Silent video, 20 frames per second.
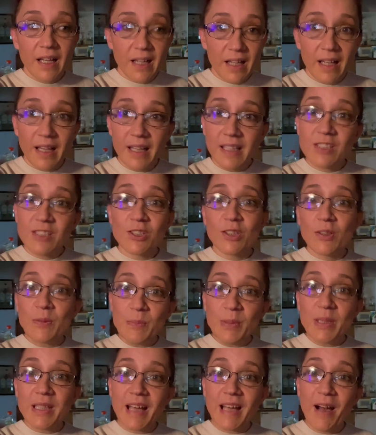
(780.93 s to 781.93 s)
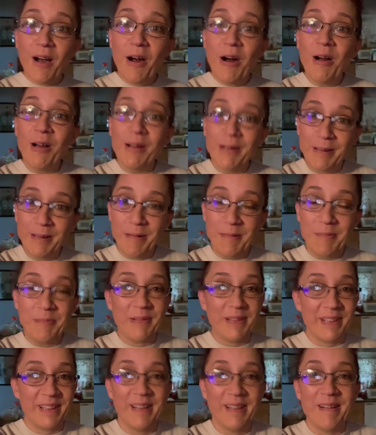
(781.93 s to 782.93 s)
It shouldn't be that hard to
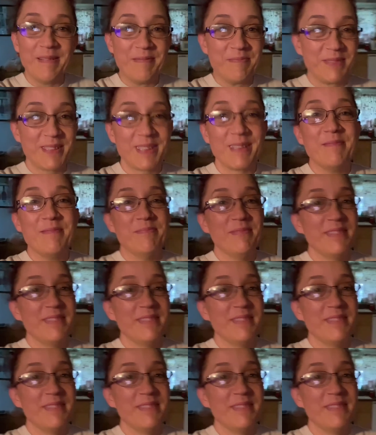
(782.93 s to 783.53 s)
put up some